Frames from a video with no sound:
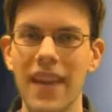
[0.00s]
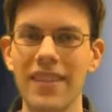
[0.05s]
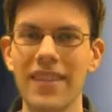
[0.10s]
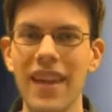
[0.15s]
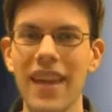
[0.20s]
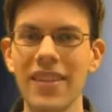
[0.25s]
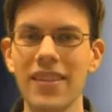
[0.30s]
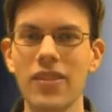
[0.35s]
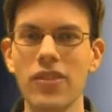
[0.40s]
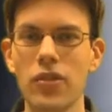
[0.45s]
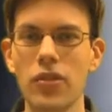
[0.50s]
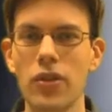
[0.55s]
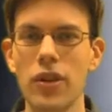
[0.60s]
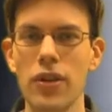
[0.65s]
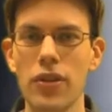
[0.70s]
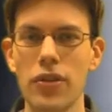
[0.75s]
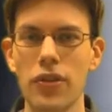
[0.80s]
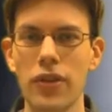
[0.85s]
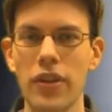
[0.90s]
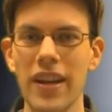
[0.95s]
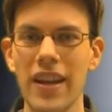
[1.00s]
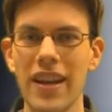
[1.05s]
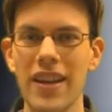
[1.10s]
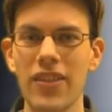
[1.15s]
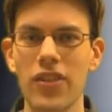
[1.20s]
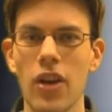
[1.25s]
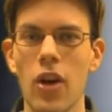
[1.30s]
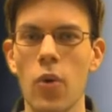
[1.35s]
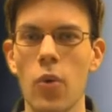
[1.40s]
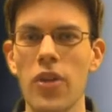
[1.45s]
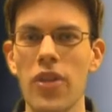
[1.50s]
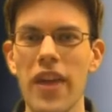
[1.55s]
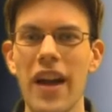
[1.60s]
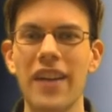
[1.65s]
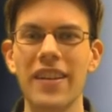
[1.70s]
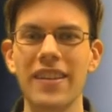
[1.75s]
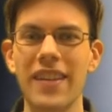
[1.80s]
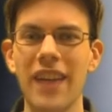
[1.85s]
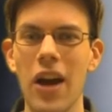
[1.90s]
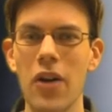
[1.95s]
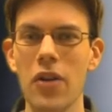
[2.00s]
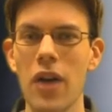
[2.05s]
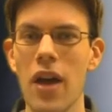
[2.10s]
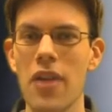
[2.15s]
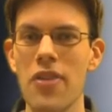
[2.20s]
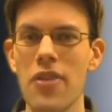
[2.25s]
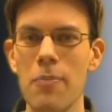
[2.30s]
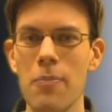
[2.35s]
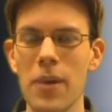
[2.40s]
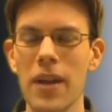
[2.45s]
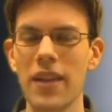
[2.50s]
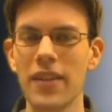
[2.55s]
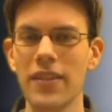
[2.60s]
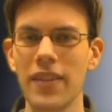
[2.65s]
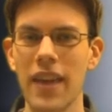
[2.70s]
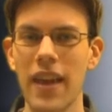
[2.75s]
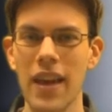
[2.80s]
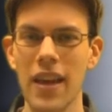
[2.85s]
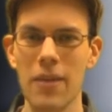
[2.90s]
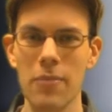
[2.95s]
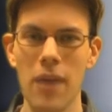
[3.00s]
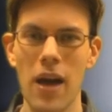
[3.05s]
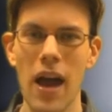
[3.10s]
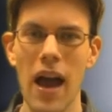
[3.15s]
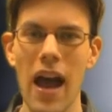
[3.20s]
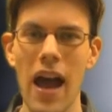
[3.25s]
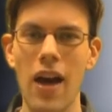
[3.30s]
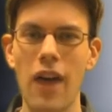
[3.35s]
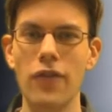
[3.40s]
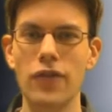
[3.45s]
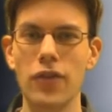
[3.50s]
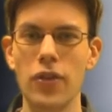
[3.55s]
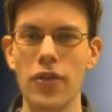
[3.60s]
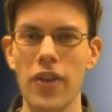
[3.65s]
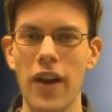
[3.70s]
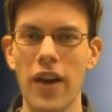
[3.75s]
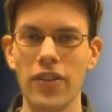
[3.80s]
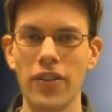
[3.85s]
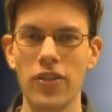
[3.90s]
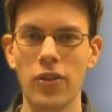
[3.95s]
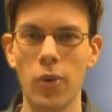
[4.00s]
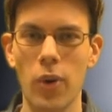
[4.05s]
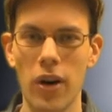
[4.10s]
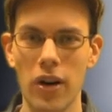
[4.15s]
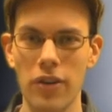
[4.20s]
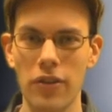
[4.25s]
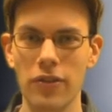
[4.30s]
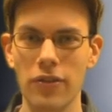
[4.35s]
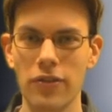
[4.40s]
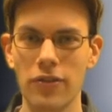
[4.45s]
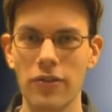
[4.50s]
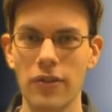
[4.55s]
Assassin's Creed 3 is, without a doubt, the biggest game of 2012.